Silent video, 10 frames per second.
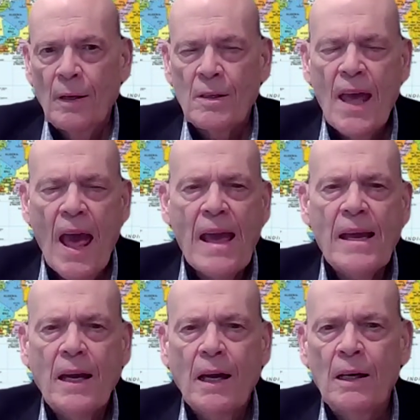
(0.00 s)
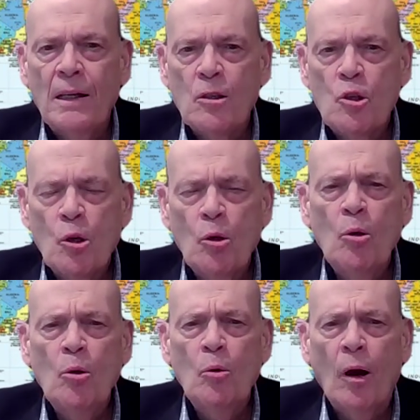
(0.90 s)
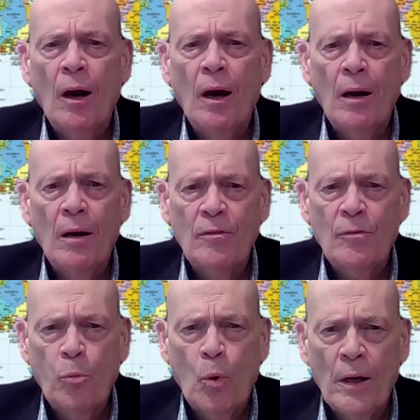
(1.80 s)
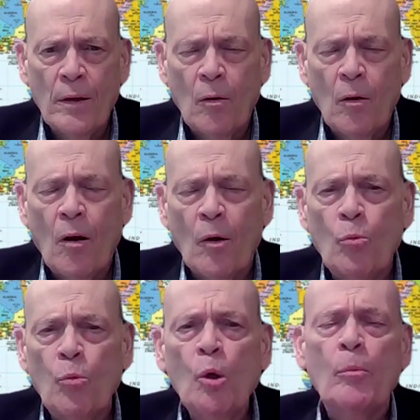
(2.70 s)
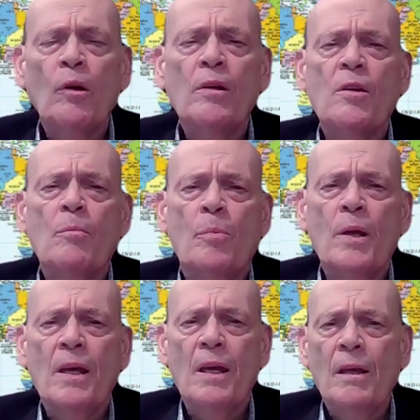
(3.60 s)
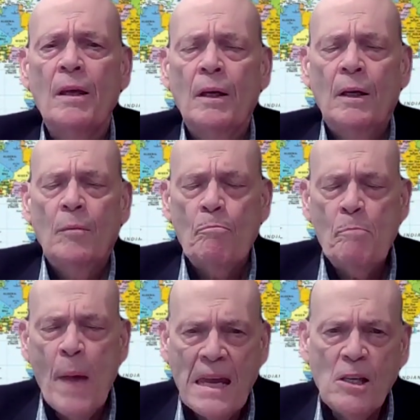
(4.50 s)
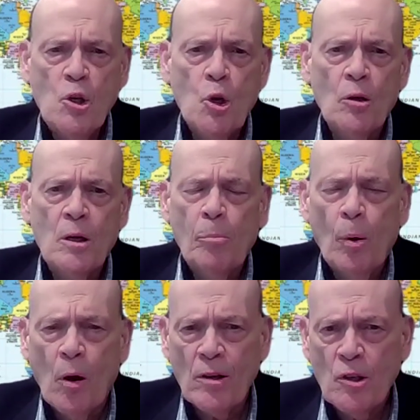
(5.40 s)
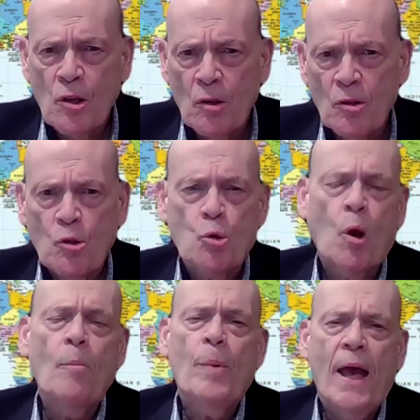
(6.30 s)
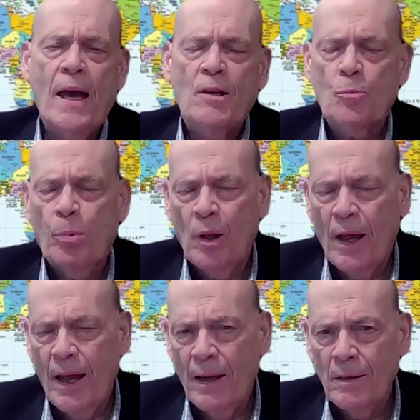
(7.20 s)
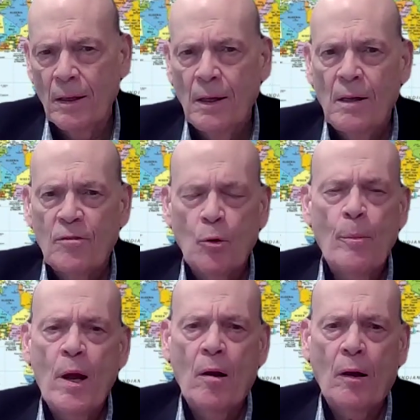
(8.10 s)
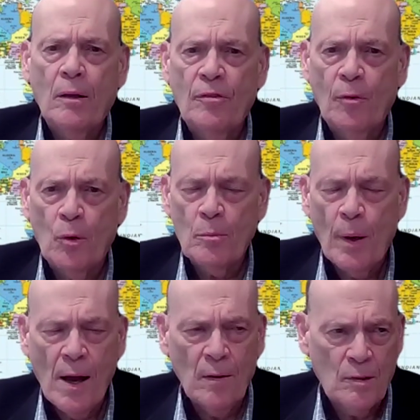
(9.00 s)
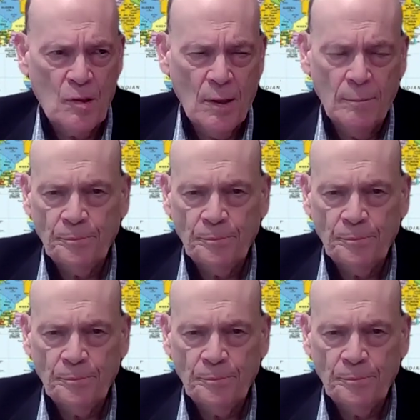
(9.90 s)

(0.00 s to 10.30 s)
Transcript: Take two of what are rumored to be major departures Trump has planned for American foreign policy.